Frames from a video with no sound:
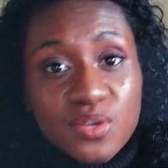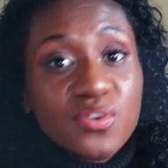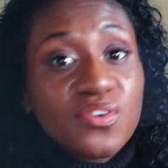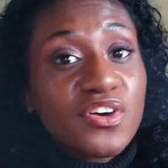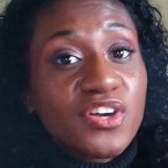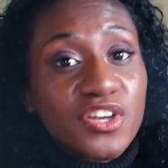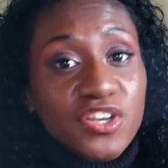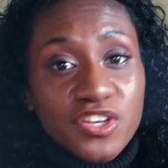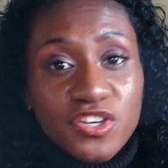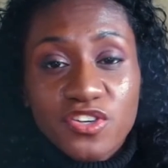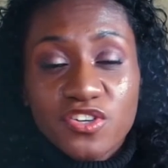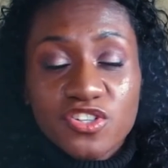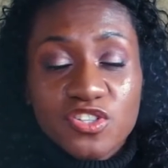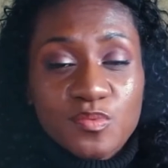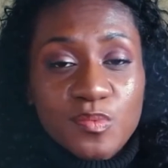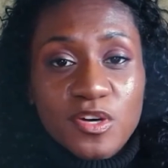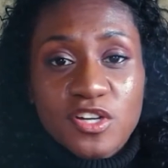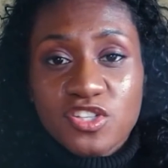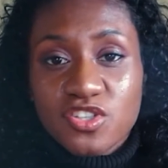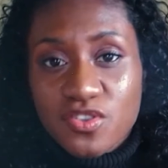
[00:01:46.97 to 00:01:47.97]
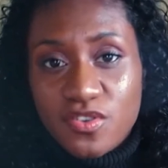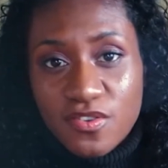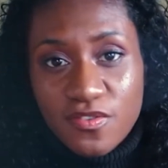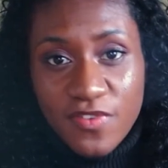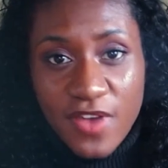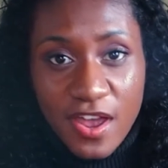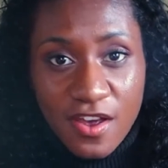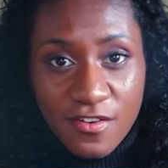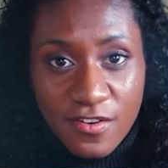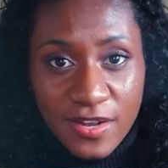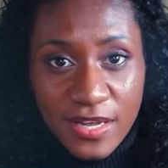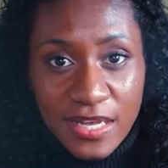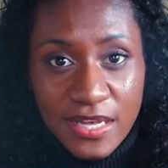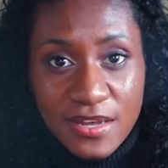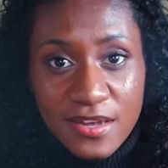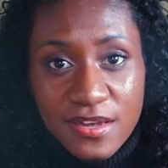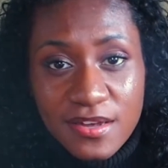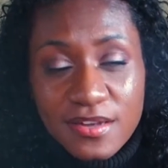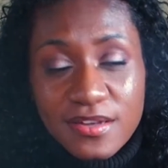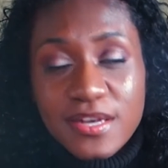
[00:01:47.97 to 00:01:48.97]
a huge margin of error
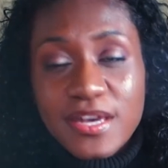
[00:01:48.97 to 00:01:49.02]
here,